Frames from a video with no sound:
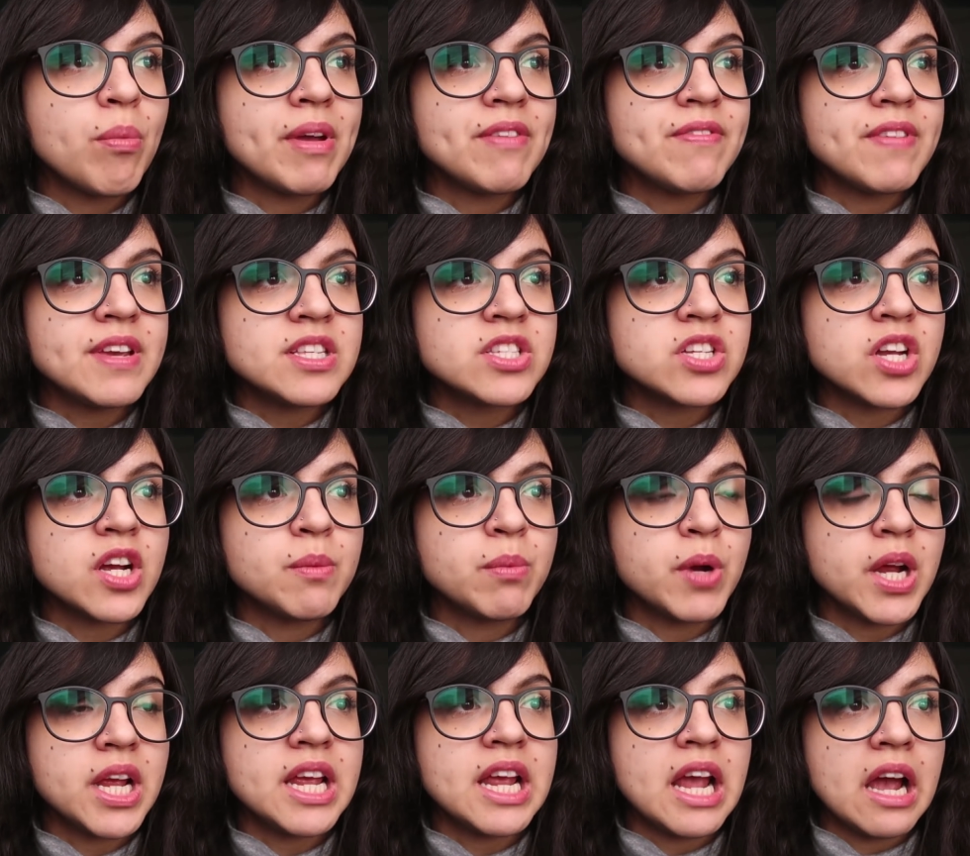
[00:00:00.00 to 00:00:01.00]
my face started
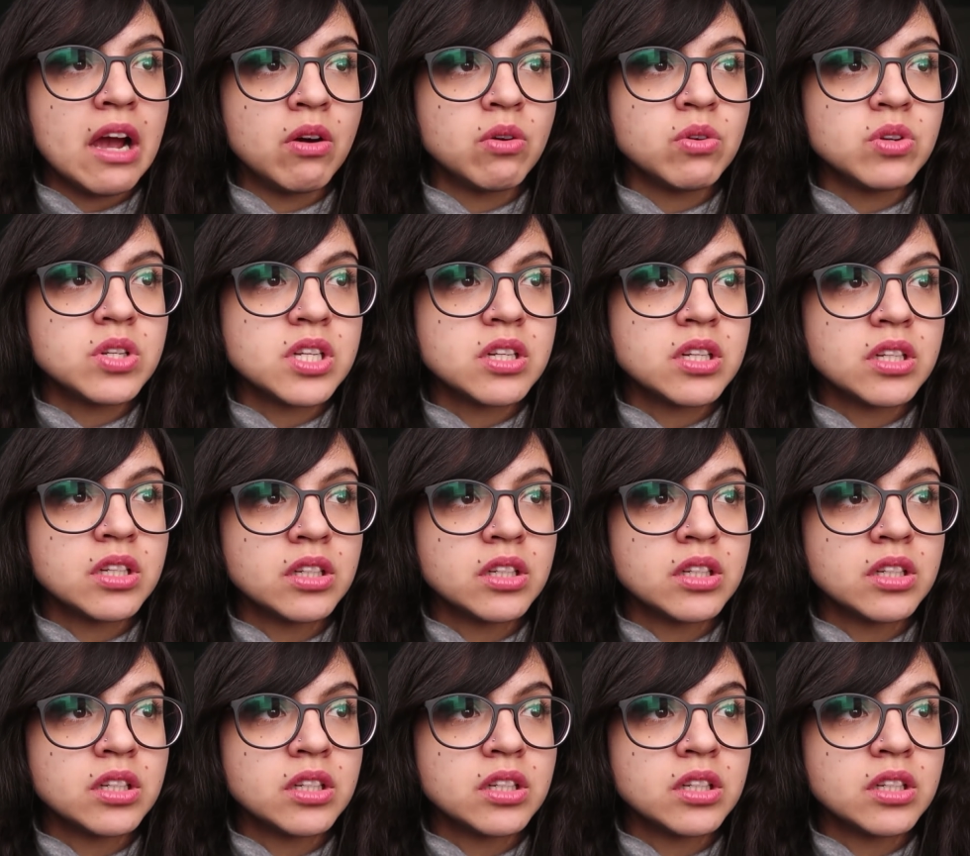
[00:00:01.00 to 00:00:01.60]
breaking out,